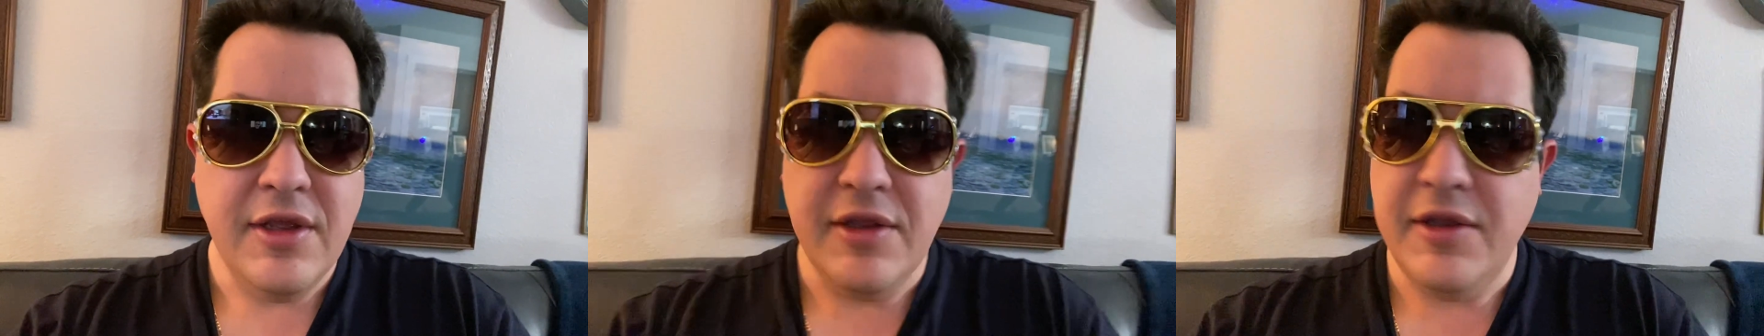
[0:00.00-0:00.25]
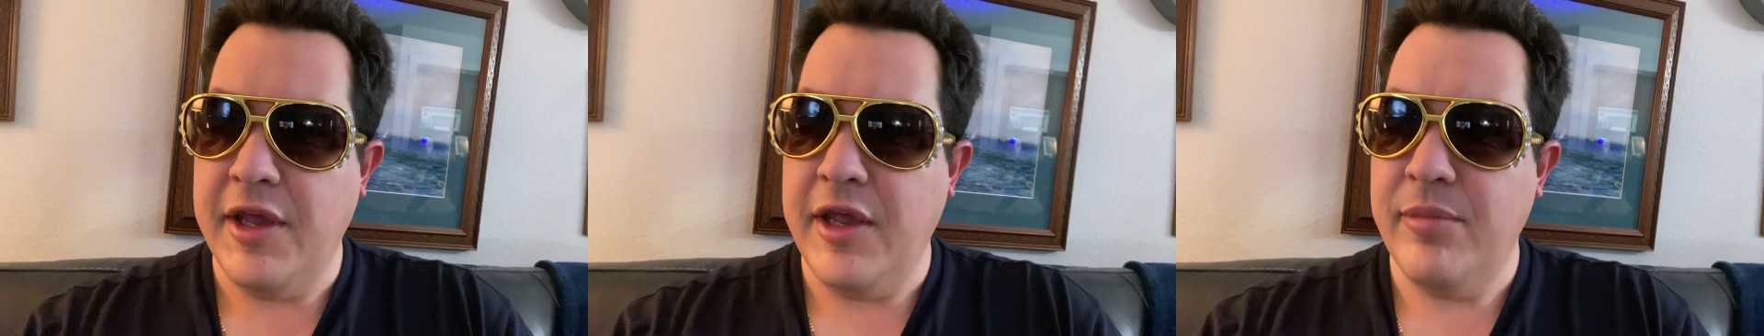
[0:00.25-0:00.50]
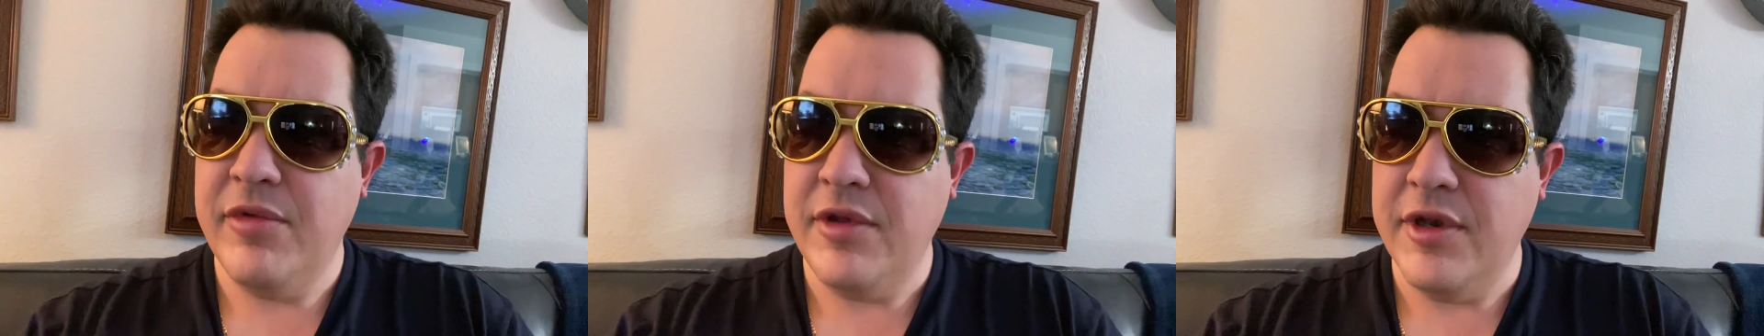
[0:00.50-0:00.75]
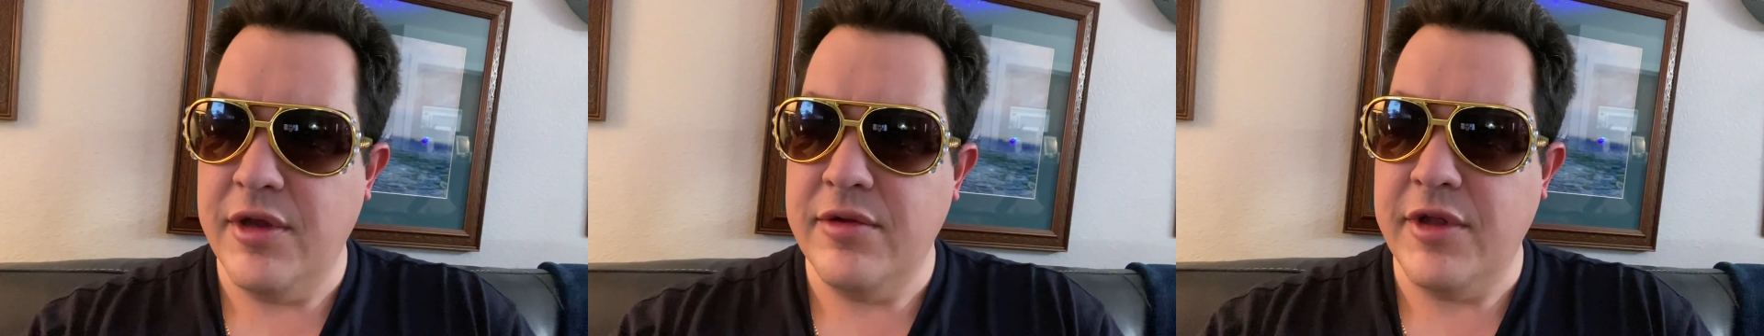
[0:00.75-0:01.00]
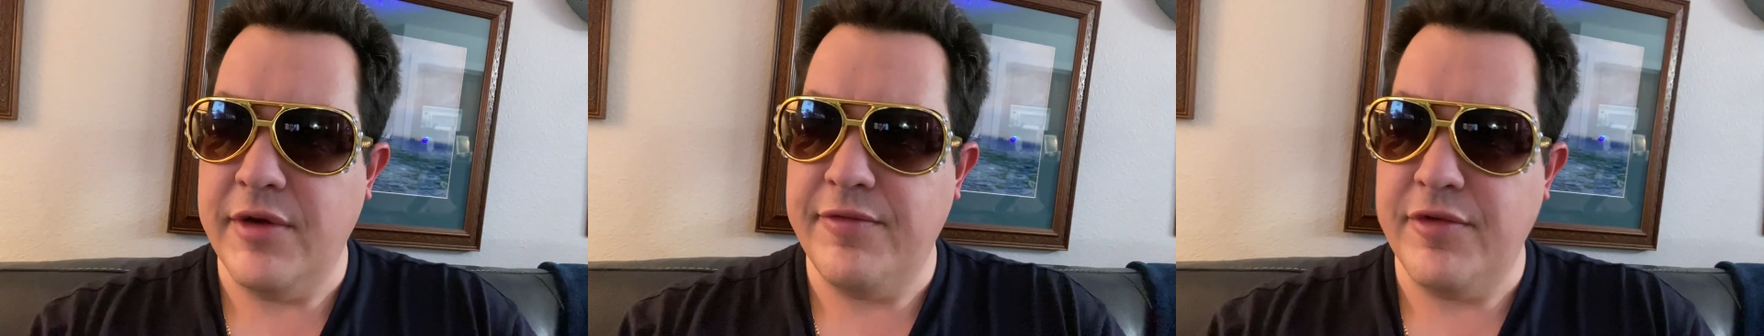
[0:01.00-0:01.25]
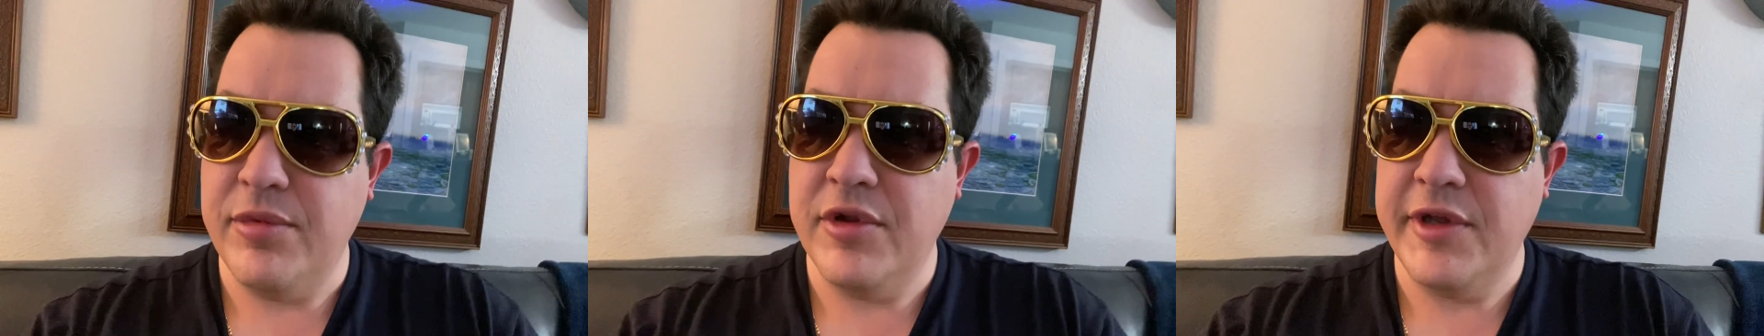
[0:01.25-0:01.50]
Game, you know, a lot of
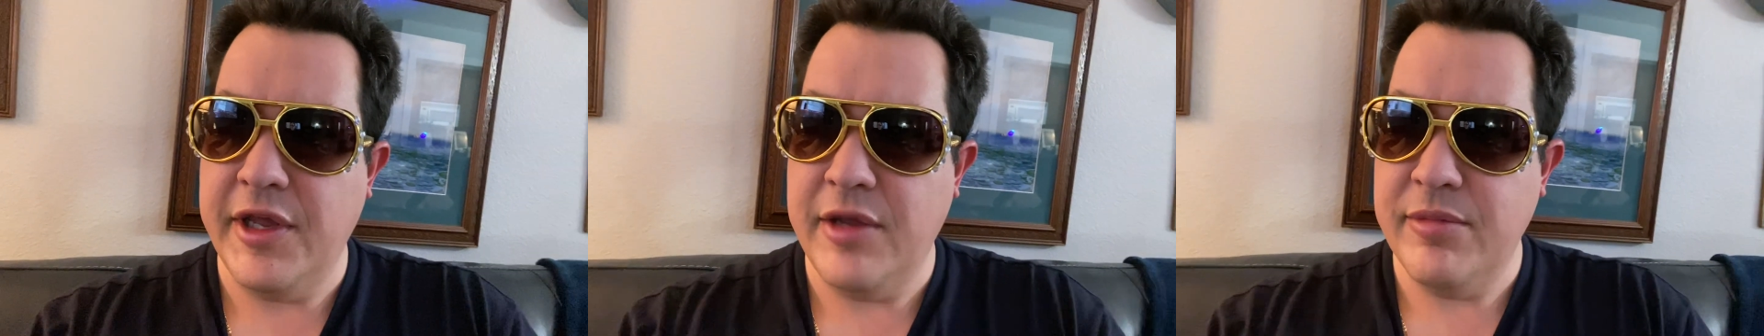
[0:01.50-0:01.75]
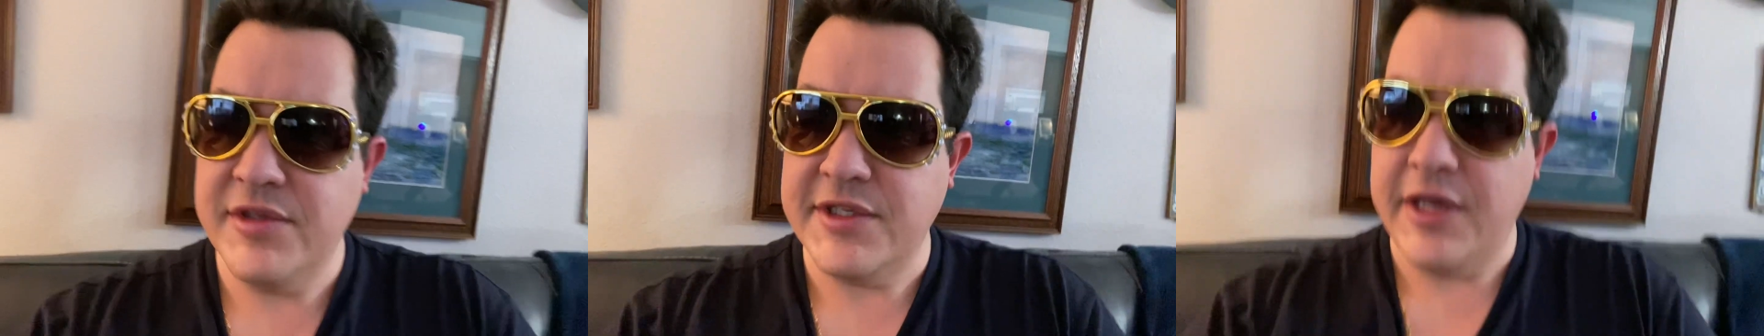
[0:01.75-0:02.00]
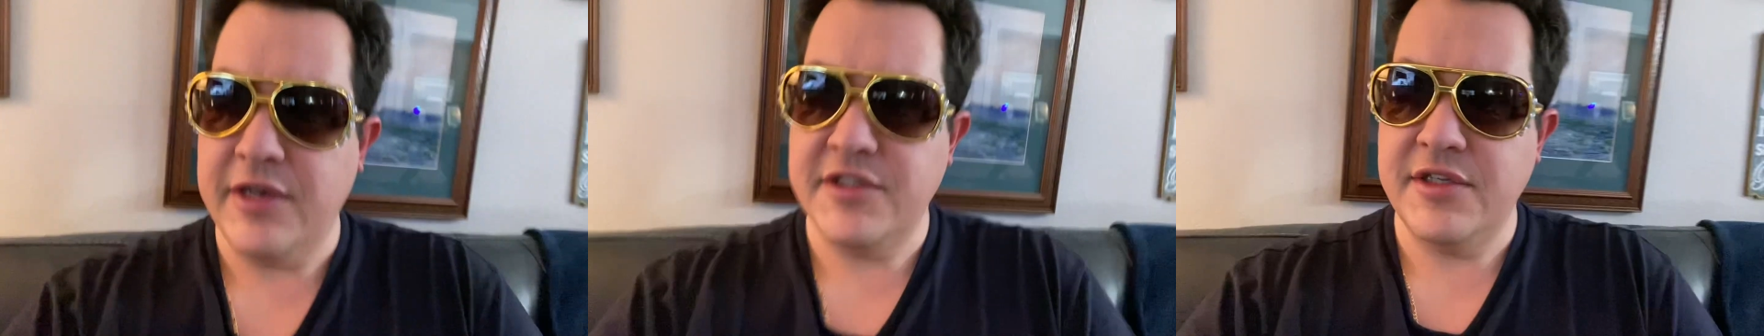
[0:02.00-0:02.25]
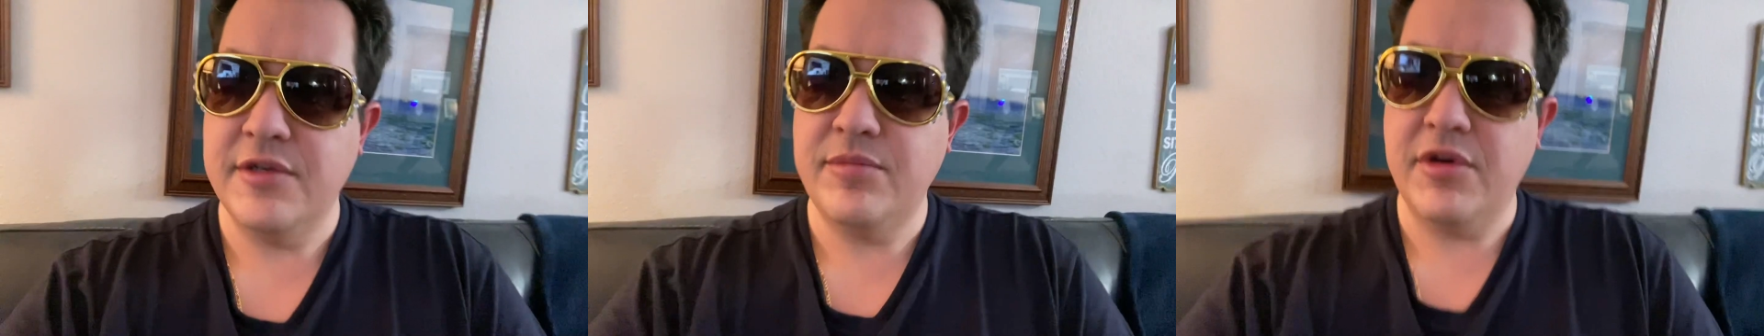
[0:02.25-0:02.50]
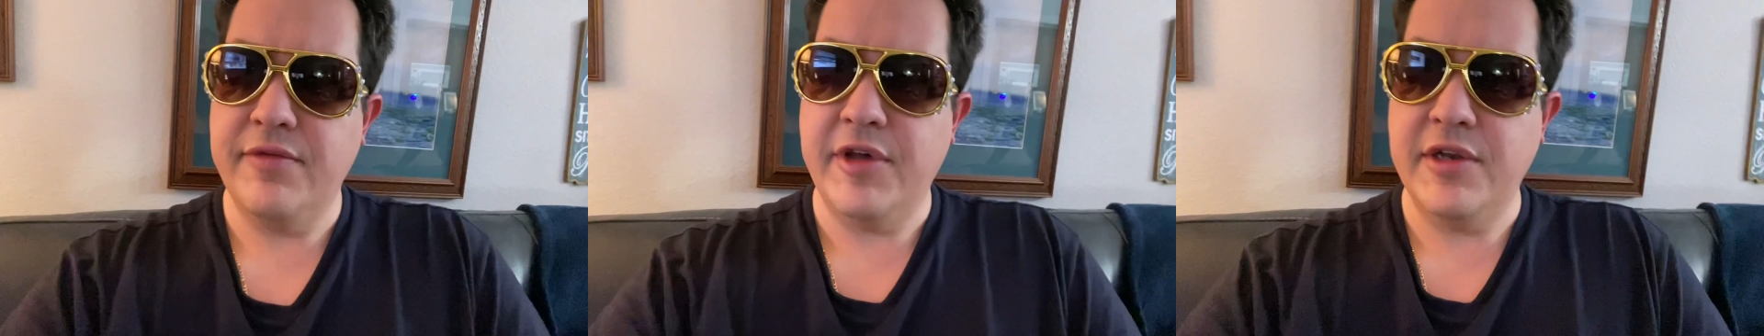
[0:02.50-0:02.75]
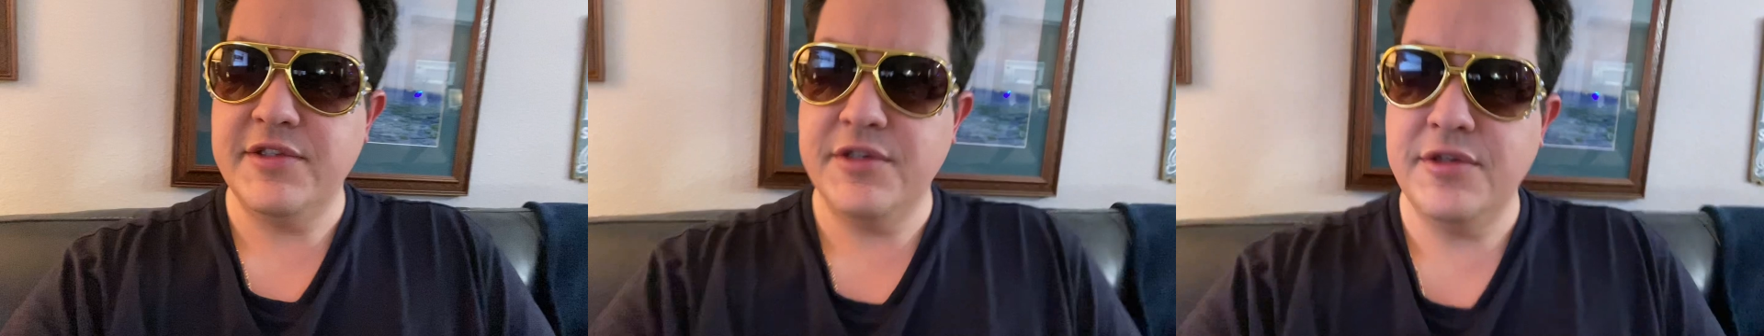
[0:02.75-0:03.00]
verbal game is attitude, part of
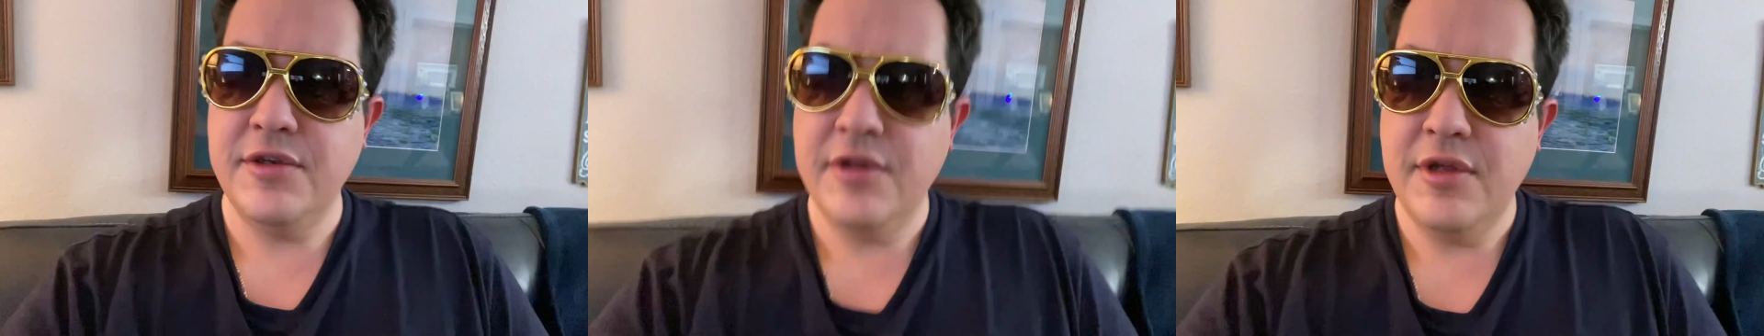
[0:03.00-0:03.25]
attitude.